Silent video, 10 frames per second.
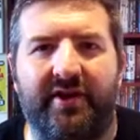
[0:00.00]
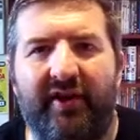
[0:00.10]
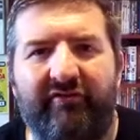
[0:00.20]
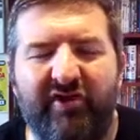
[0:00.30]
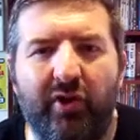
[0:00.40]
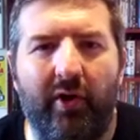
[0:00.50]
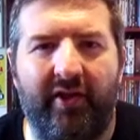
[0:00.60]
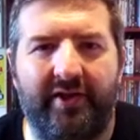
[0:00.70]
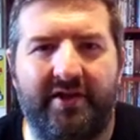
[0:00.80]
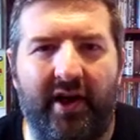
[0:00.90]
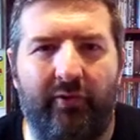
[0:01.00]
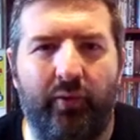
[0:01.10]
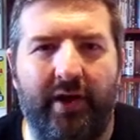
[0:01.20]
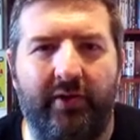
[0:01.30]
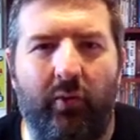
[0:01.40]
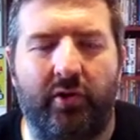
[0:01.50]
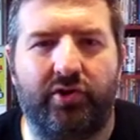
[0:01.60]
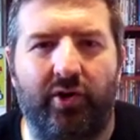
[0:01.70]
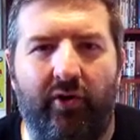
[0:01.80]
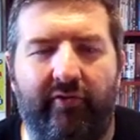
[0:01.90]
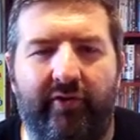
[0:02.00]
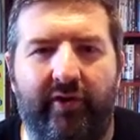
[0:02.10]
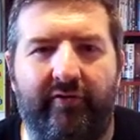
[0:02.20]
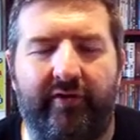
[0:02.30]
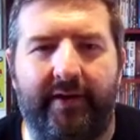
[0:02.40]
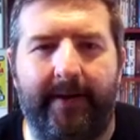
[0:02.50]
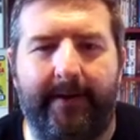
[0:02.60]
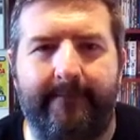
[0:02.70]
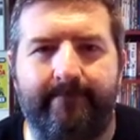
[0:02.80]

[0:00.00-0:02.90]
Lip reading: a few others that I really watched over and over again.